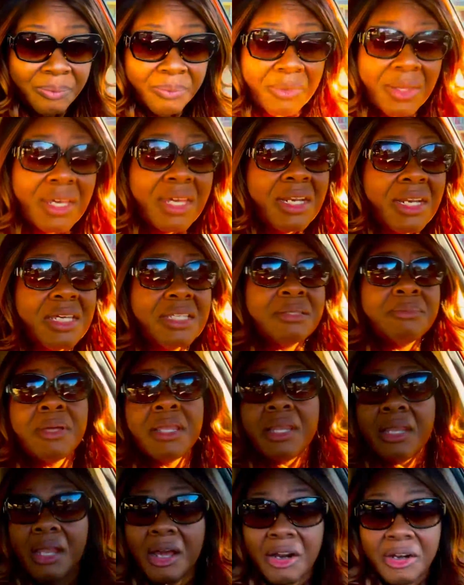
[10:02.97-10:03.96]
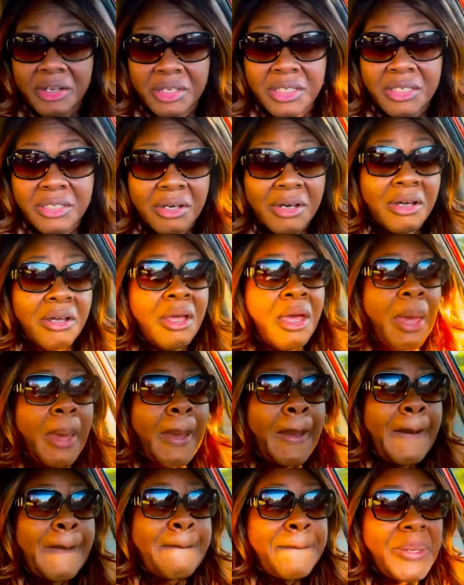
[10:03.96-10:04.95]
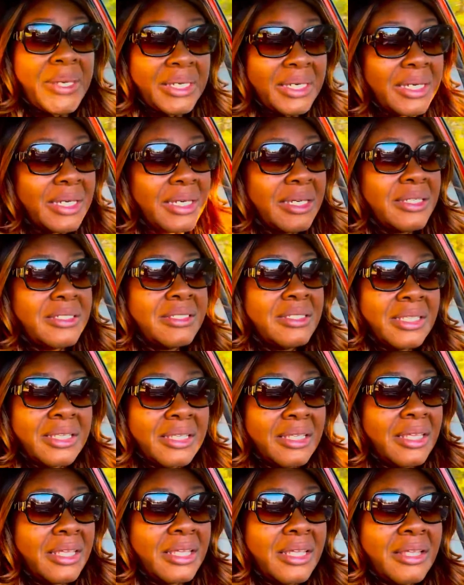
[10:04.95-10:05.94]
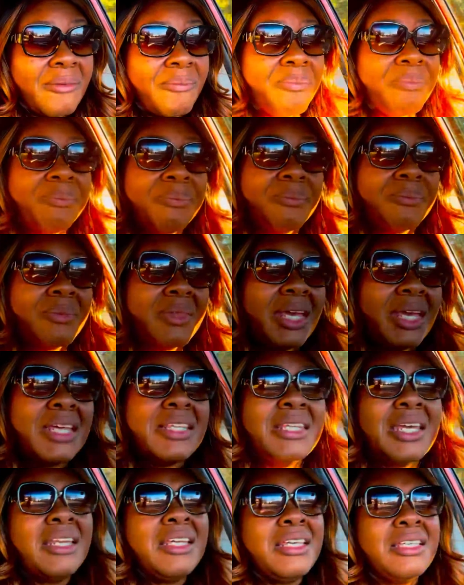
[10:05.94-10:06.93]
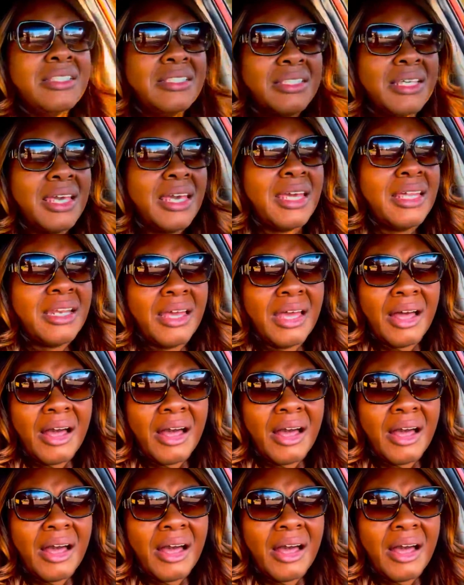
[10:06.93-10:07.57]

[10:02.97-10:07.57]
It is malarkey, y'all. Because, and then he said,